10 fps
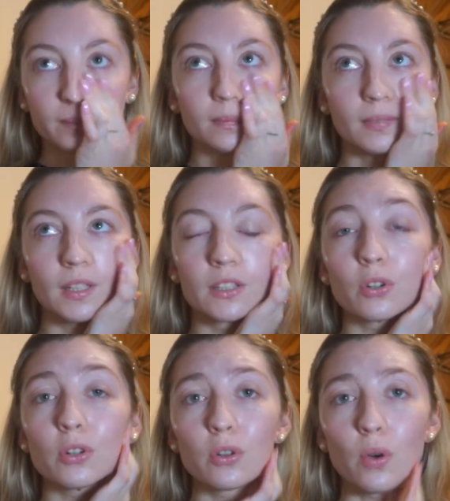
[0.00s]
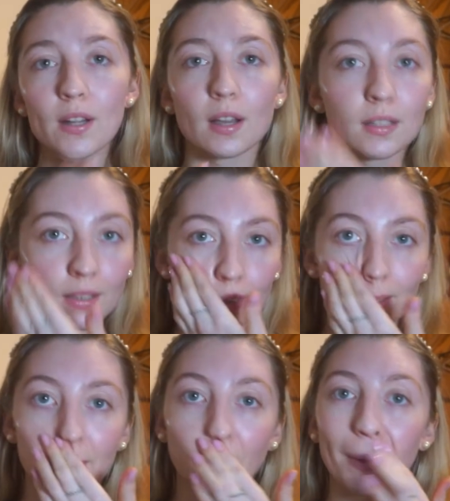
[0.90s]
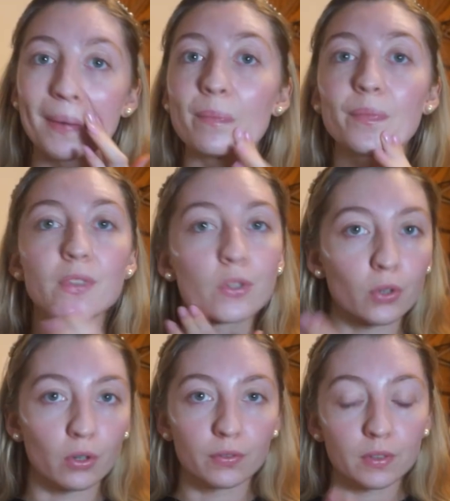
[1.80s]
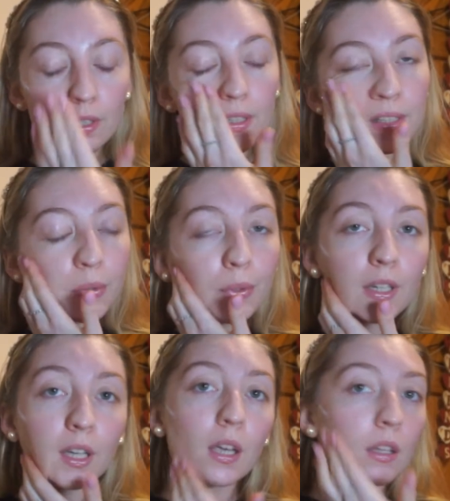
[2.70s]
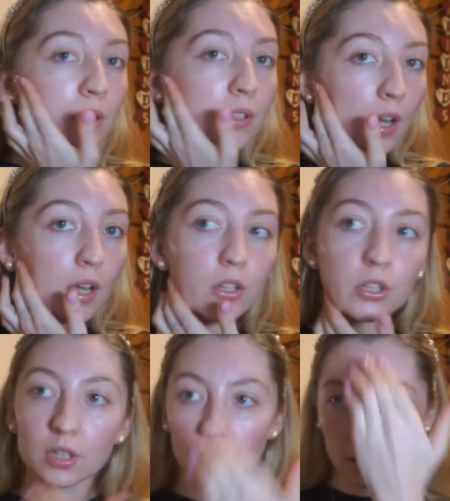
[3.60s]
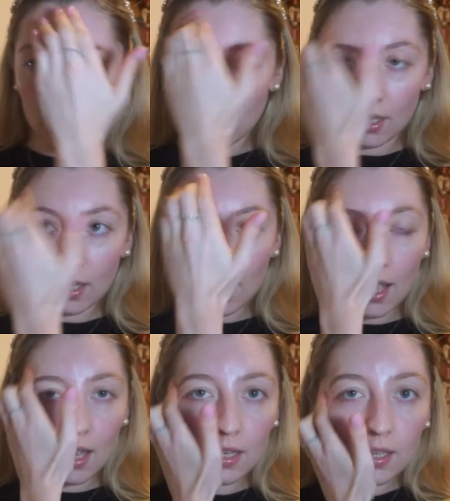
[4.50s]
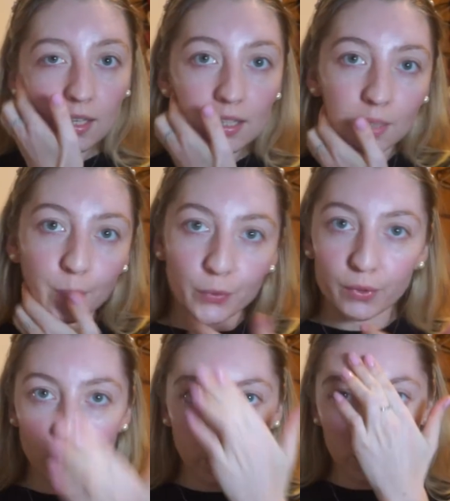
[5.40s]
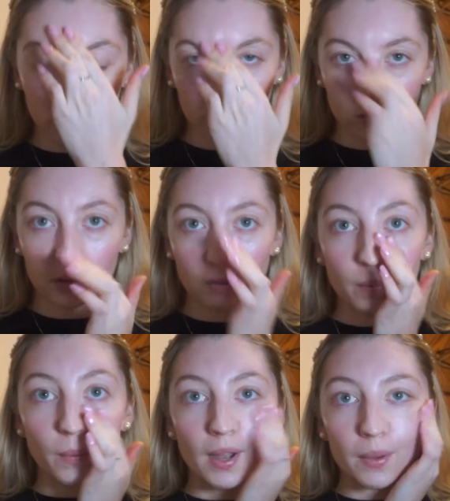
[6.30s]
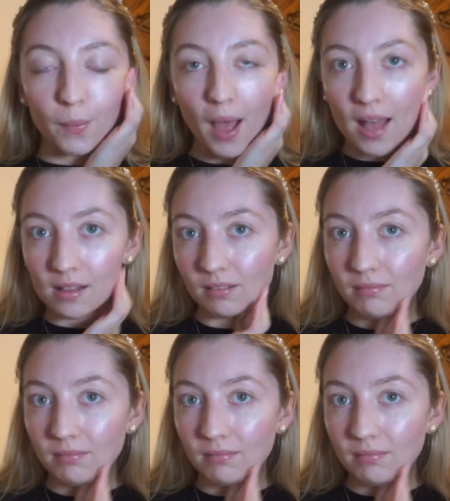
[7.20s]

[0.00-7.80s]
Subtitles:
It's gone on quite nicely actually. It's quite soft, like silky to touch, and it seems to have gone on quite well.